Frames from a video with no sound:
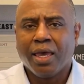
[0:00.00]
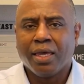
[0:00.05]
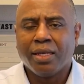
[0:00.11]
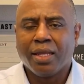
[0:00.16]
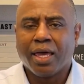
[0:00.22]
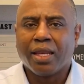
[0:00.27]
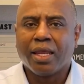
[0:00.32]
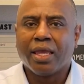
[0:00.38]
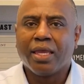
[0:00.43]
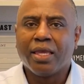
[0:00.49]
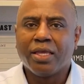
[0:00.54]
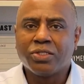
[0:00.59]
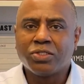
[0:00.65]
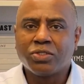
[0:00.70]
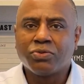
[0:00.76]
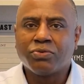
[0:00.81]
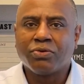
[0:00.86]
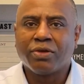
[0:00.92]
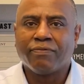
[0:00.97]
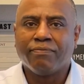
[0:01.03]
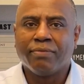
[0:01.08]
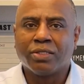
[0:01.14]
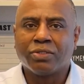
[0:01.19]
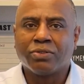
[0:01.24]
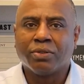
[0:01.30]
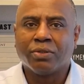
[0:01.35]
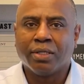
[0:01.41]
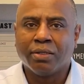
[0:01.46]
and had a history of
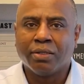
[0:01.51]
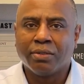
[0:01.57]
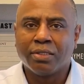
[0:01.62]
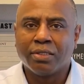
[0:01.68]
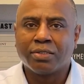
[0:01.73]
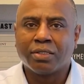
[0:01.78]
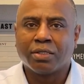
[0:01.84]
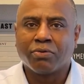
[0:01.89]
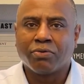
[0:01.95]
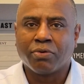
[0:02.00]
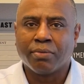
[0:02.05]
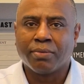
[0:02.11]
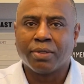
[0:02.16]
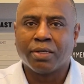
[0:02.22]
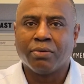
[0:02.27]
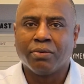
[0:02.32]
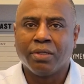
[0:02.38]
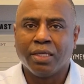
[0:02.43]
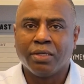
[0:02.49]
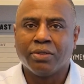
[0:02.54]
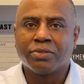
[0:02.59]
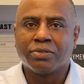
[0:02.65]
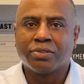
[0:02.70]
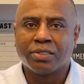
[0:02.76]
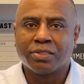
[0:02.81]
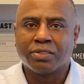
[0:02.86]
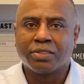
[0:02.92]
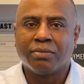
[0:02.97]
mental illness and criminal legal
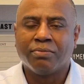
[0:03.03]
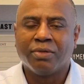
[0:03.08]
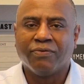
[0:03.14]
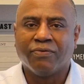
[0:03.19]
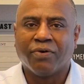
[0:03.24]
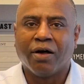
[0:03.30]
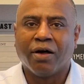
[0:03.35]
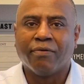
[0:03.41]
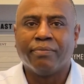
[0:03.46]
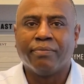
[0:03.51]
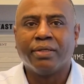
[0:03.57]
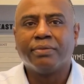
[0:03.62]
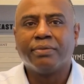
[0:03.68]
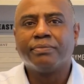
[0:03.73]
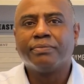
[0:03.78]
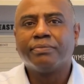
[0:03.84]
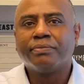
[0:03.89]
system involvement.